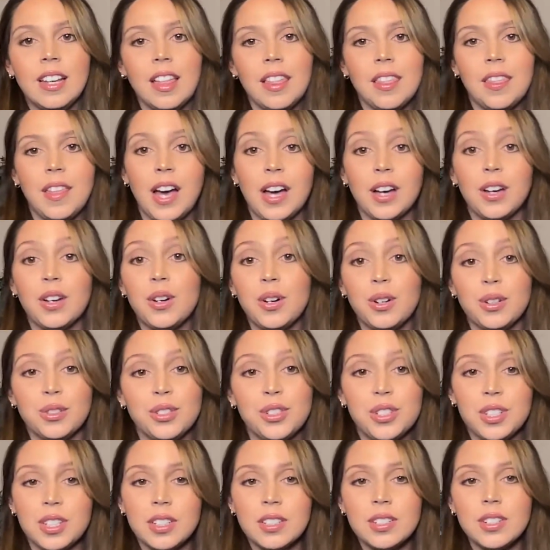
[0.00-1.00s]
that
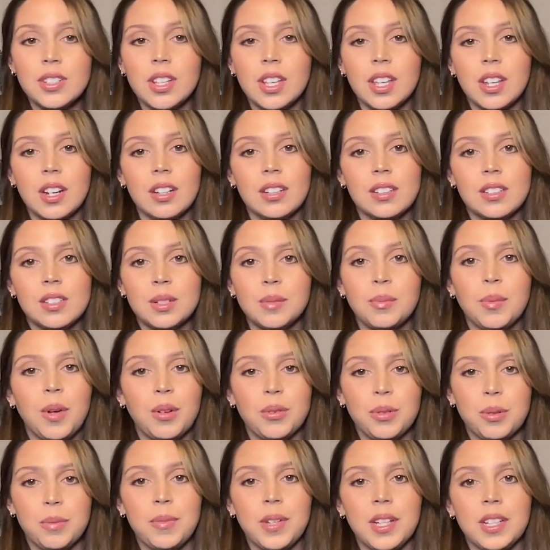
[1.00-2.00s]
culture to get into
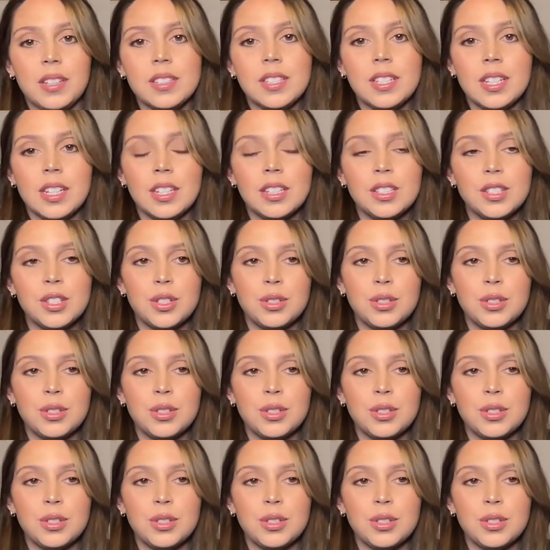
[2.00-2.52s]
ballroom dancing.